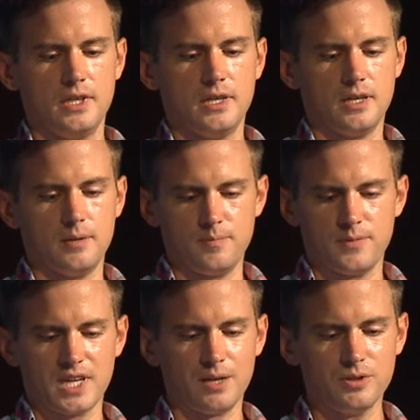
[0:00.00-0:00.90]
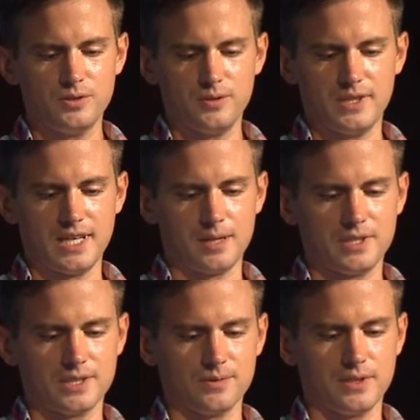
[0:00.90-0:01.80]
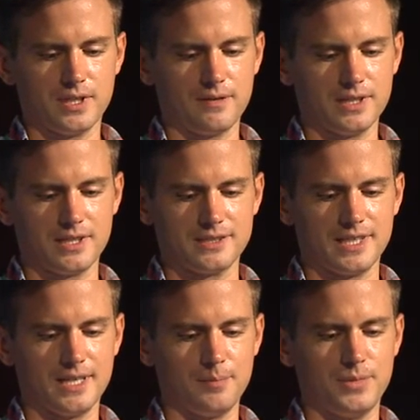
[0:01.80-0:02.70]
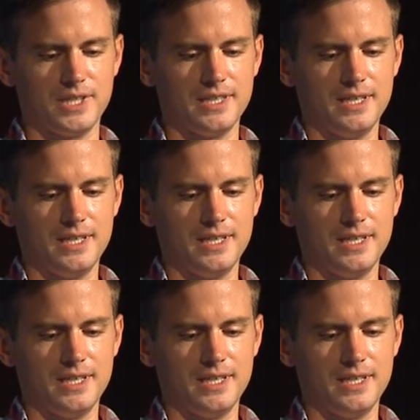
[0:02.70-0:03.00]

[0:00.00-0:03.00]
I won't do it now because we don't have a lot of time, but